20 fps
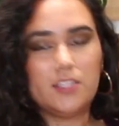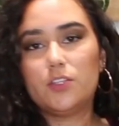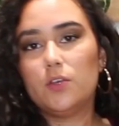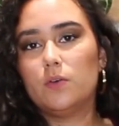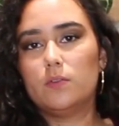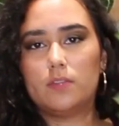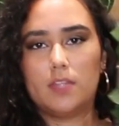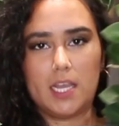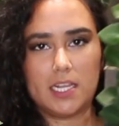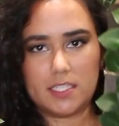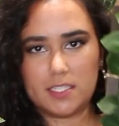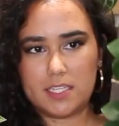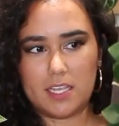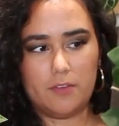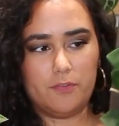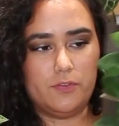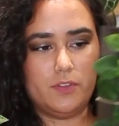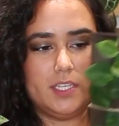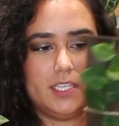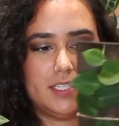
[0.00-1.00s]
So that's
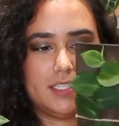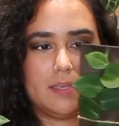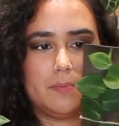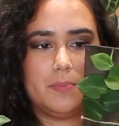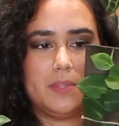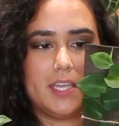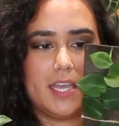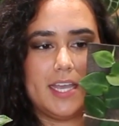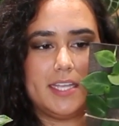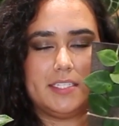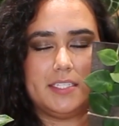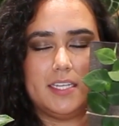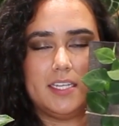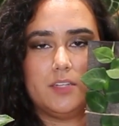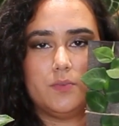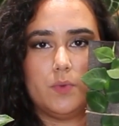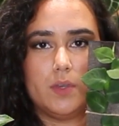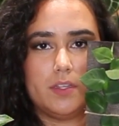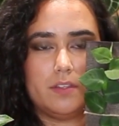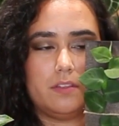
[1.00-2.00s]
definitely something I
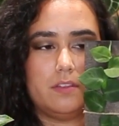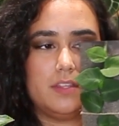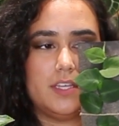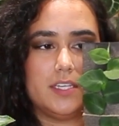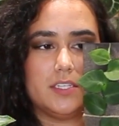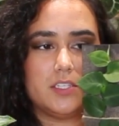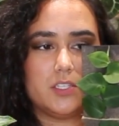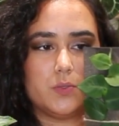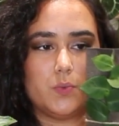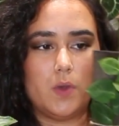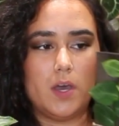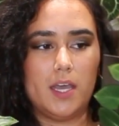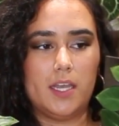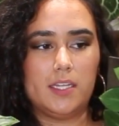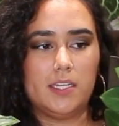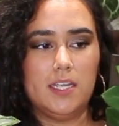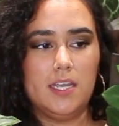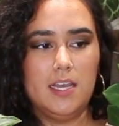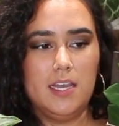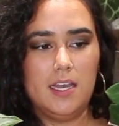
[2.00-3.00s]
did with this
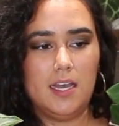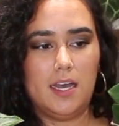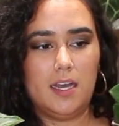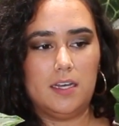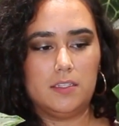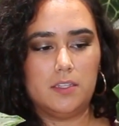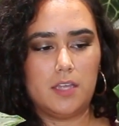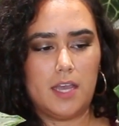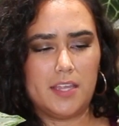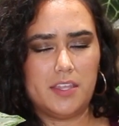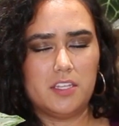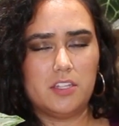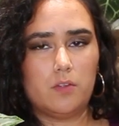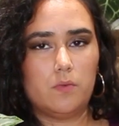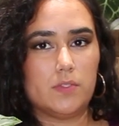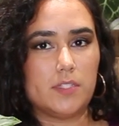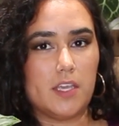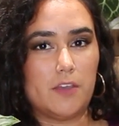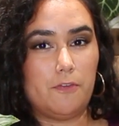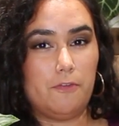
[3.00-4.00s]
one. I think there
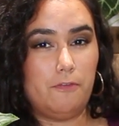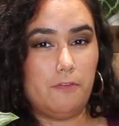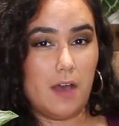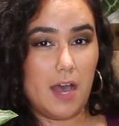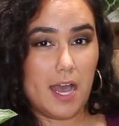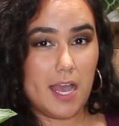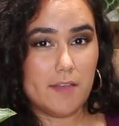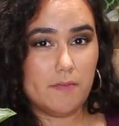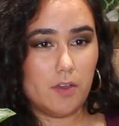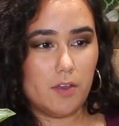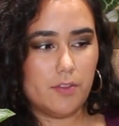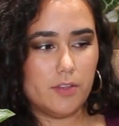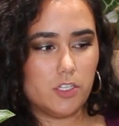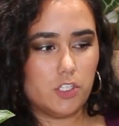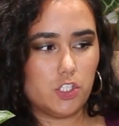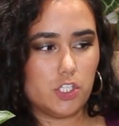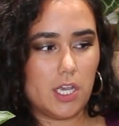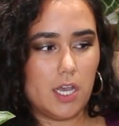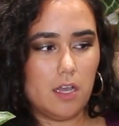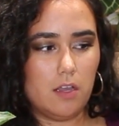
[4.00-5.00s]
was like 5 on the
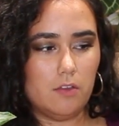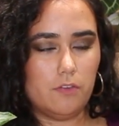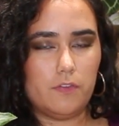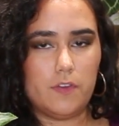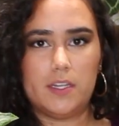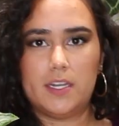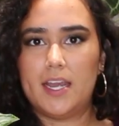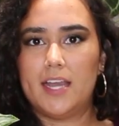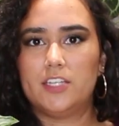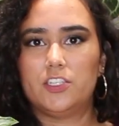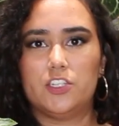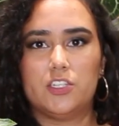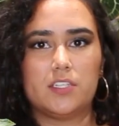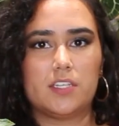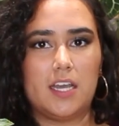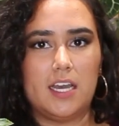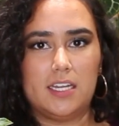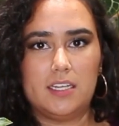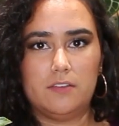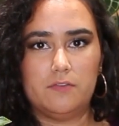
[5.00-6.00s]
shelf and I
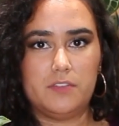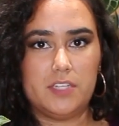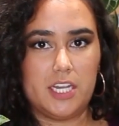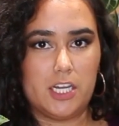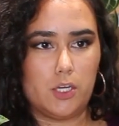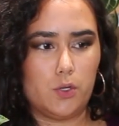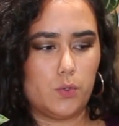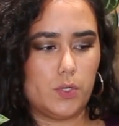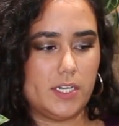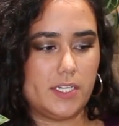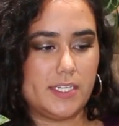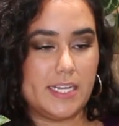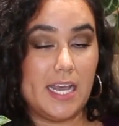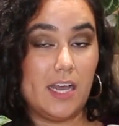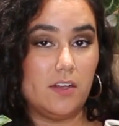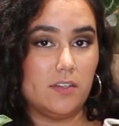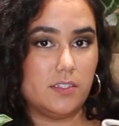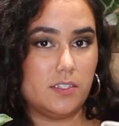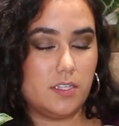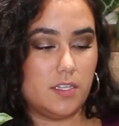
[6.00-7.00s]
just kind of narrowed it
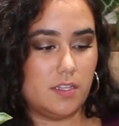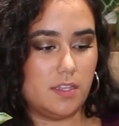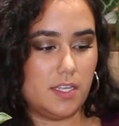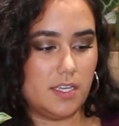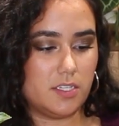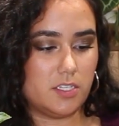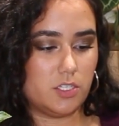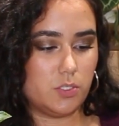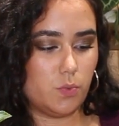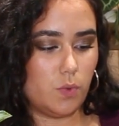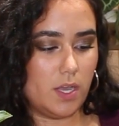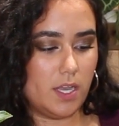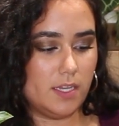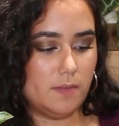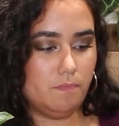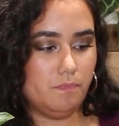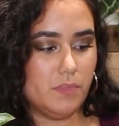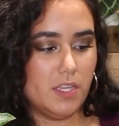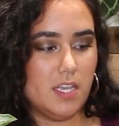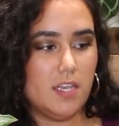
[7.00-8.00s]
down to this
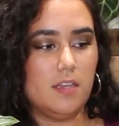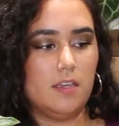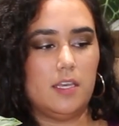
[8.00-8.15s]
one.